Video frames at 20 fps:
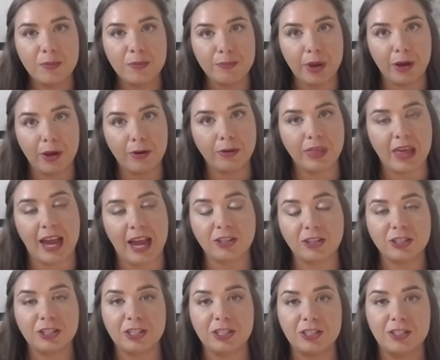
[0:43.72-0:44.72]
Both,
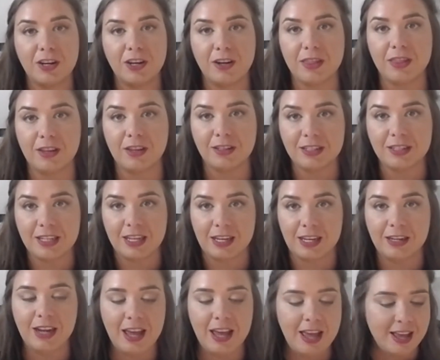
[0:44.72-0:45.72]
actually, she's turning
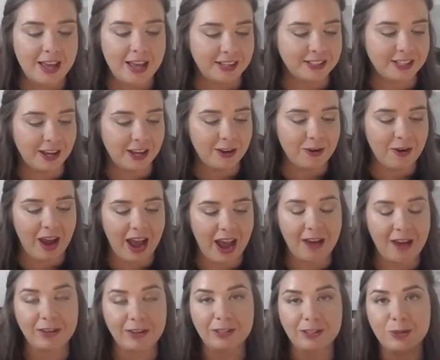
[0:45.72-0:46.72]
13. So I
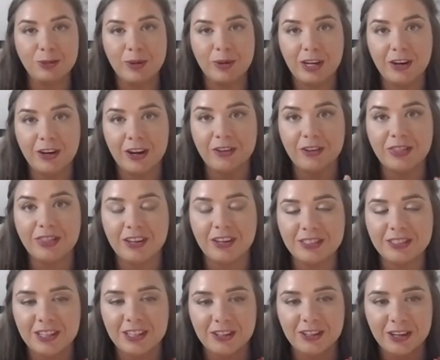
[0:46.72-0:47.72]
have a 20-year-old,
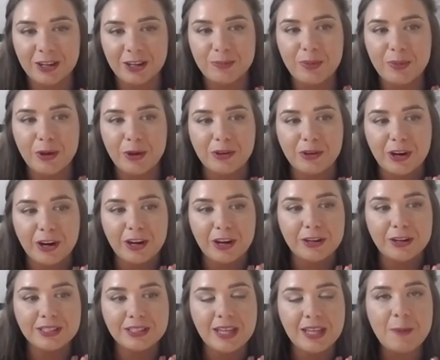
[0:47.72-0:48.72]
13-year-old, both
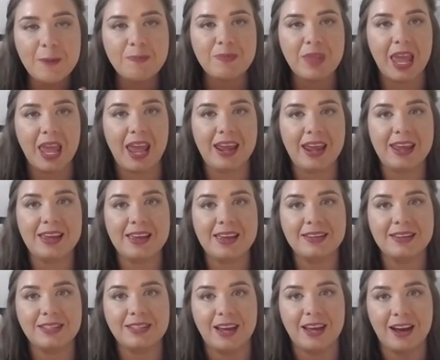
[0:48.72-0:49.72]
girls.
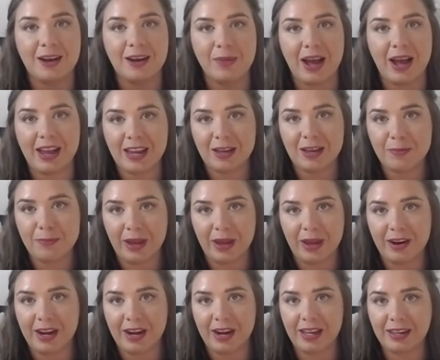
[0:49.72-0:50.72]
And I am
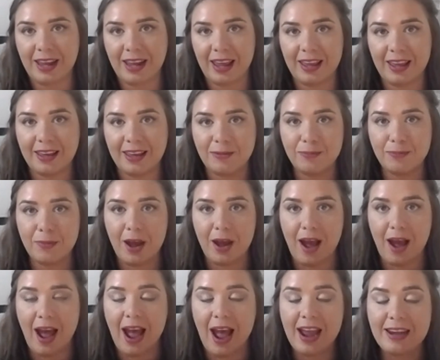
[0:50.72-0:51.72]
married, and
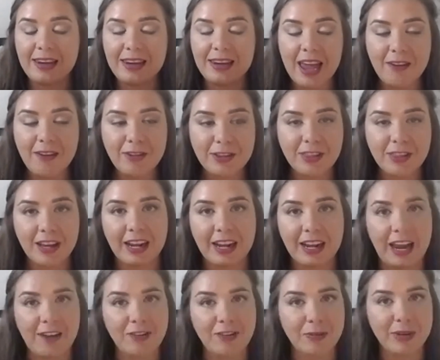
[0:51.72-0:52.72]
I never thought I'd
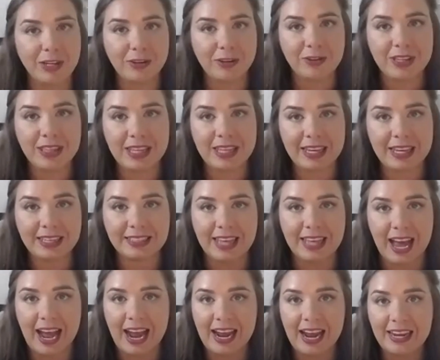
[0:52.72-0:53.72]
ever be doing this.
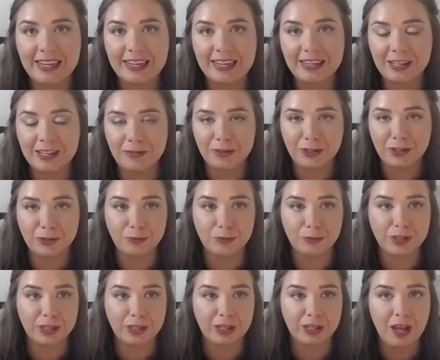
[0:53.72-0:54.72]
I didn't even
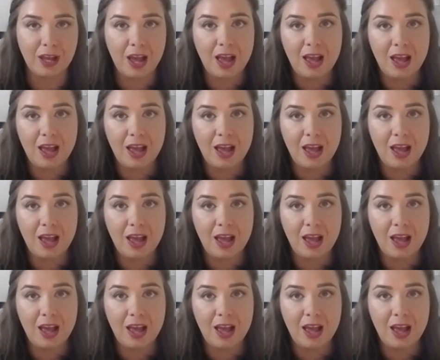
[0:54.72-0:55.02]
really,